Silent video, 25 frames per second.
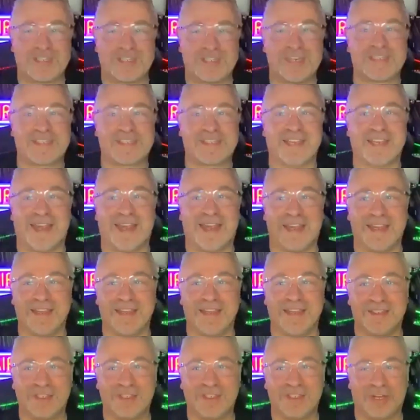just
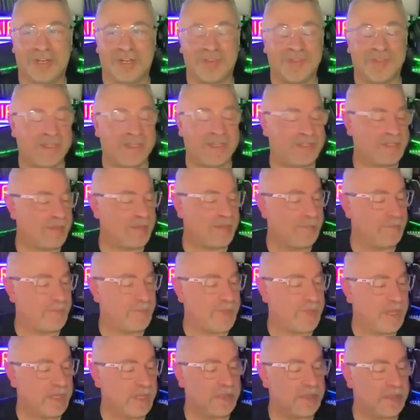saying, John, that
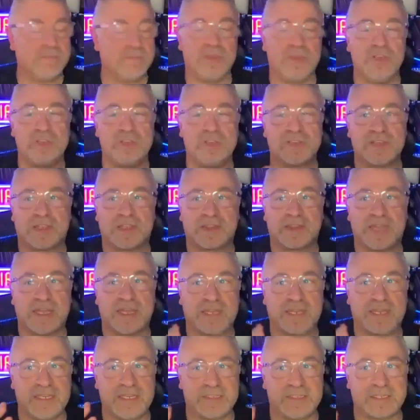the music, that
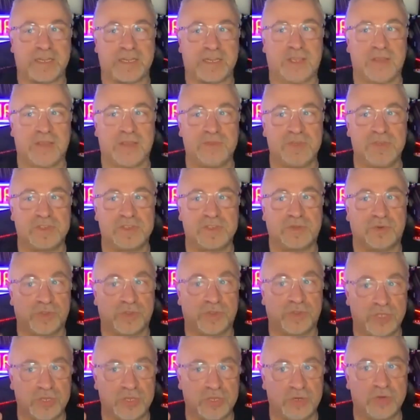Italo music or
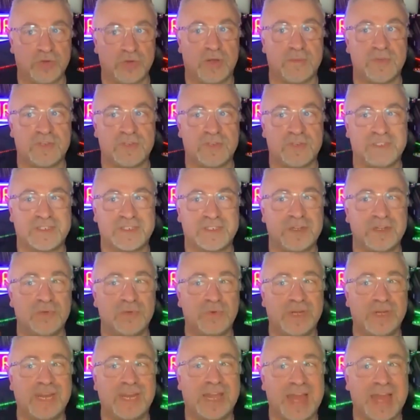the Euro music, didn't
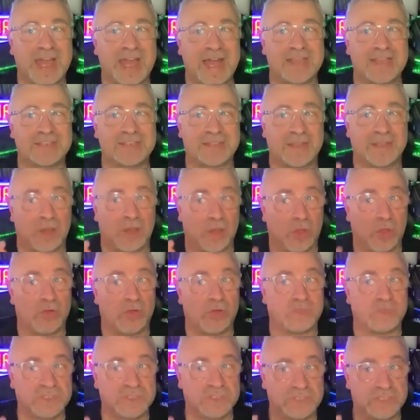really last a
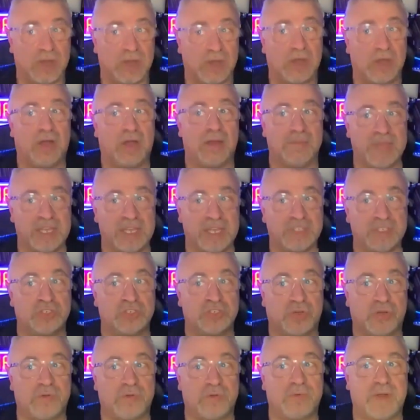long time, that
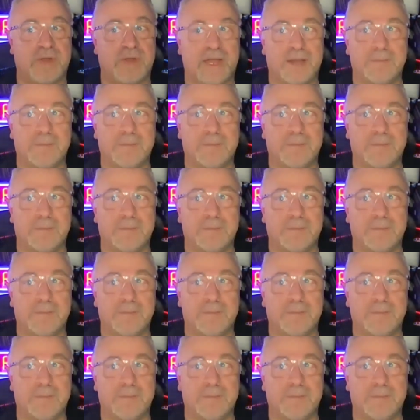genre.